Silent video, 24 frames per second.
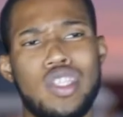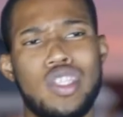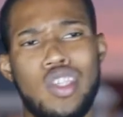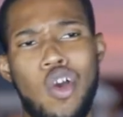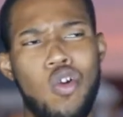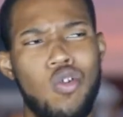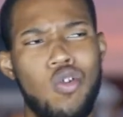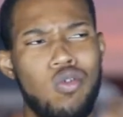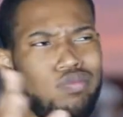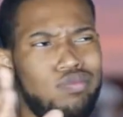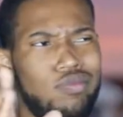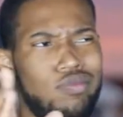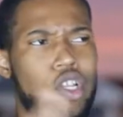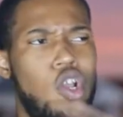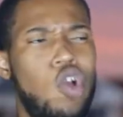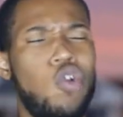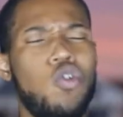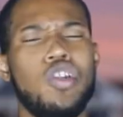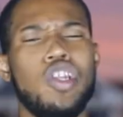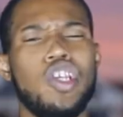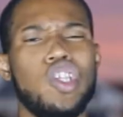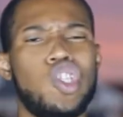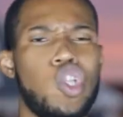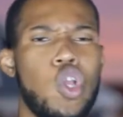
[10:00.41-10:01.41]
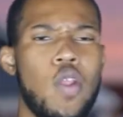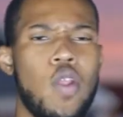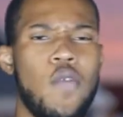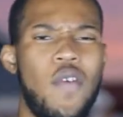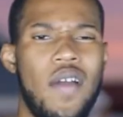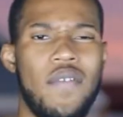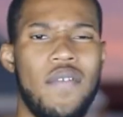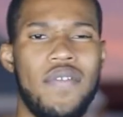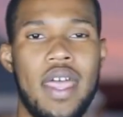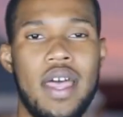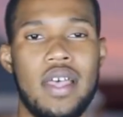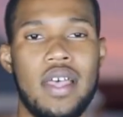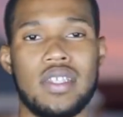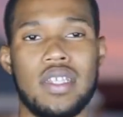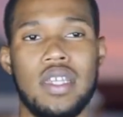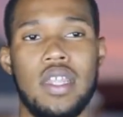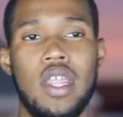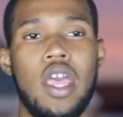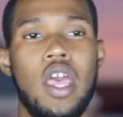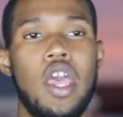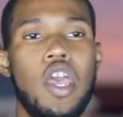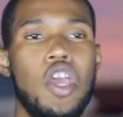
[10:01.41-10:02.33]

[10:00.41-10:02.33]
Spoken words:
Oh, I only need $35,000.